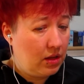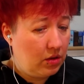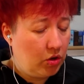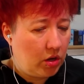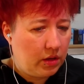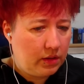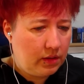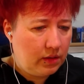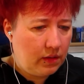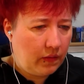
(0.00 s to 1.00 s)
Oh
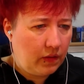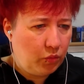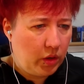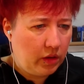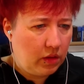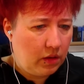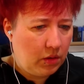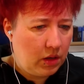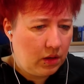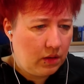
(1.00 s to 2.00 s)
god, does it work
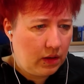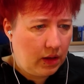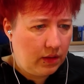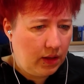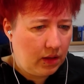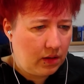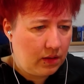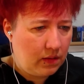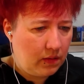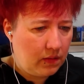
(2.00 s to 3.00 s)
though? I think it
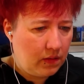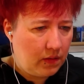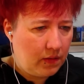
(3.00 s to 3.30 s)
does.